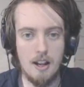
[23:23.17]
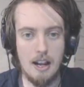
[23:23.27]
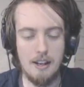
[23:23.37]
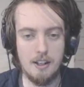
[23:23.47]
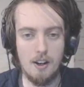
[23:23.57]

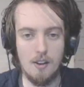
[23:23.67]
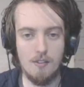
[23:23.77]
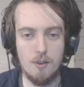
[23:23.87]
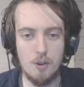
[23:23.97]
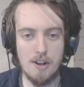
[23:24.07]
and it kind
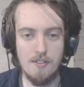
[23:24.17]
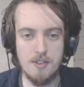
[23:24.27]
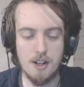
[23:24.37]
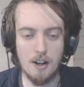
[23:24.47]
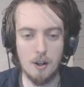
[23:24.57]
of
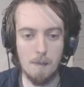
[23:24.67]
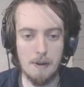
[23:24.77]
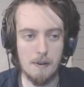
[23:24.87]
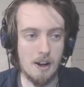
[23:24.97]
drifts a little bit.